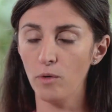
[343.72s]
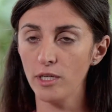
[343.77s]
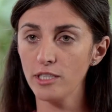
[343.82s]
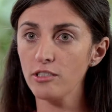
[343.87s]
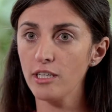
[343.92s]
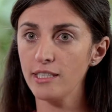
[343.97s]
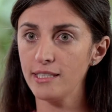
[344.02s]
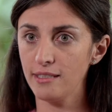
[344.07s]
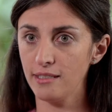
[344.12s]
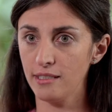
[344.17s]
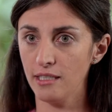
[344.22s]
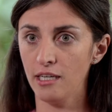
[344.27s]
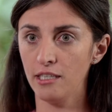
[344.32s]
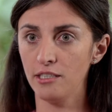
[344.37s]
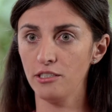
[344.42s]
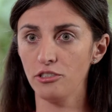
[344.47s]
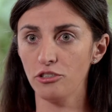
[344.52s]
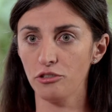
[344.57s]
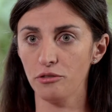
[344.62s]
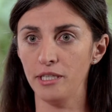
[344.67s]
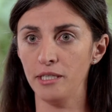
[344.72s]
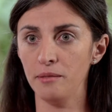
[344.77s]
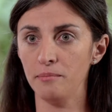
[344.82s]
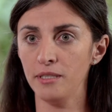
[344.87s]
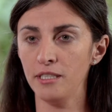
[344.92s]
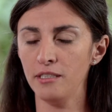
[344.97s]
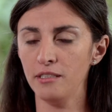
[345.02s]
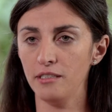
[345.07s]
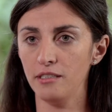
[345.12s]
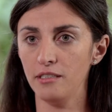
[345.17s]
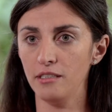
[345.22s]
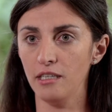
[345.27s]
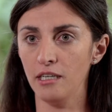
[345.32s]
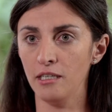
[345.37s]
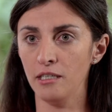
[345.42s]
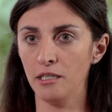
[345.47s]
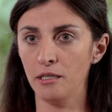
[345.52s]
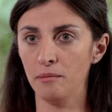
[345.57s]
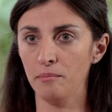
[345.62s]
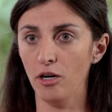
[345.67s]
once I started treatment,
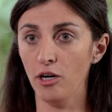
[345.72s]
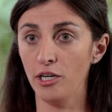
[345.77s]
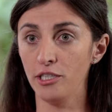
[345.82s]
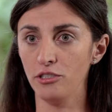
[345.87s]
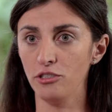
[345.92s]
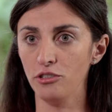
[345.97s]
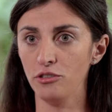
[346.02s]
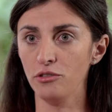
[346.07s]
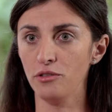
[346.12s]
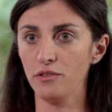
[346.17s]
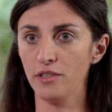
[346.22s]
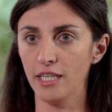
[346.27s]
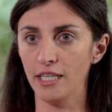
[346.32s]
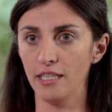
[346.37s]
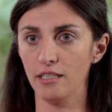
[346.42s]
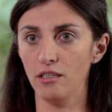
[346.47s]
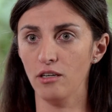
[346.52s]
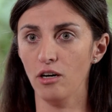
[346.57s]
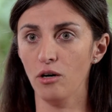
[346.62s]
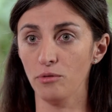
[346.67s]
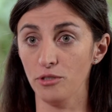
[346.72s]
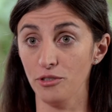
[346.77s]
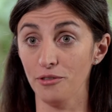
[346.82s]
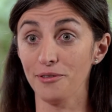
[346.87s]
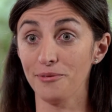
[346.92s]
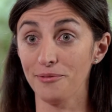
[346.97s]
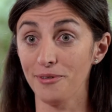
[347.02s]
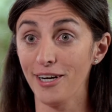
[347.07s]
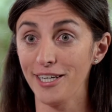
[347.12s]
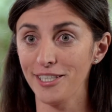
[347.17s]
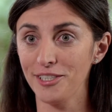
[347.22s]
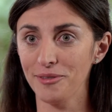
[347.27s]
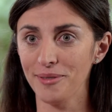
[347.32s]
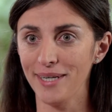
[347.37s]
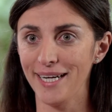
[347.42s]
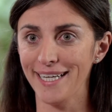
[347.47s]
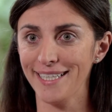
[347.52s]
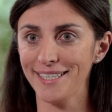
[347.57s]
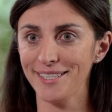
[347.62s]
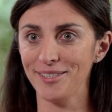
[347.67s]
I knew that I was on the right
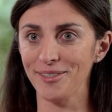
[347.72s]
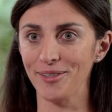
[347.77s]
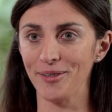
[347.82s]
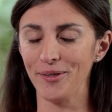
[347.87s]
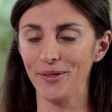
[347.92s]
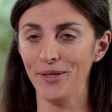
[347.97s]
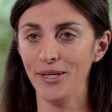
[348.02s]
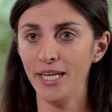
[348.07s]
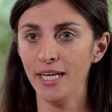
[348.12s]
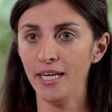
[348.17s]
track. So